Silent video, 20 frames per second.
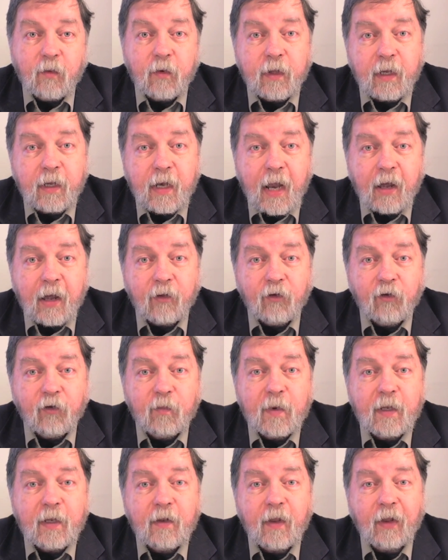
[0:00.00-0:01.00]
with the
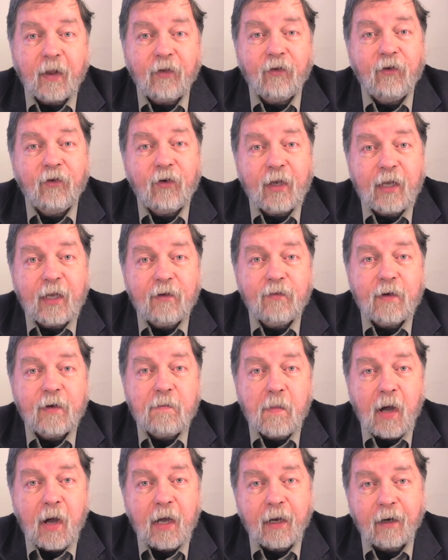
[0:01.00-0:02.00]
announcement that
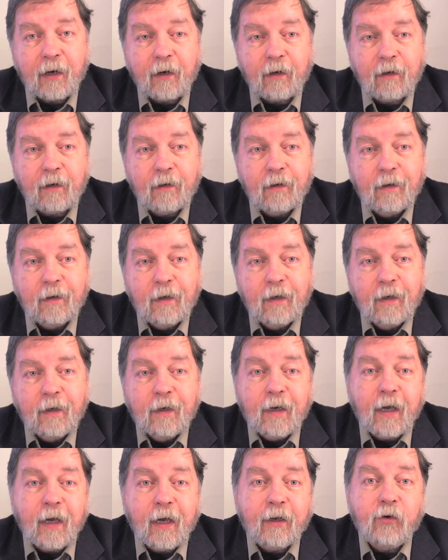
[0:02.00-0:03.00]
Stephen Meyer,
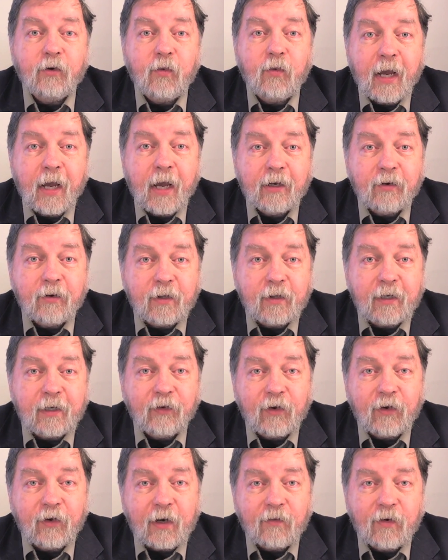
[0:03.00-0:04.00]
a director at the
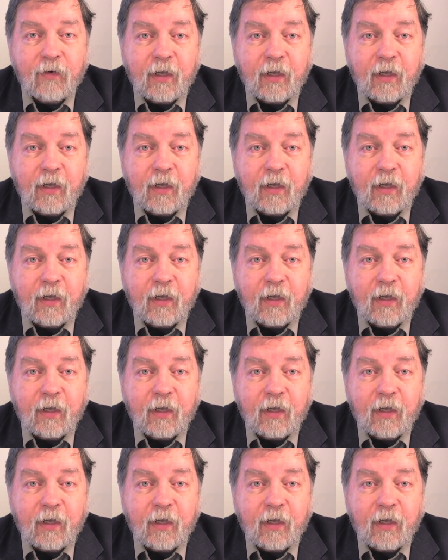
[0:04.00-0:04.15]
Discovery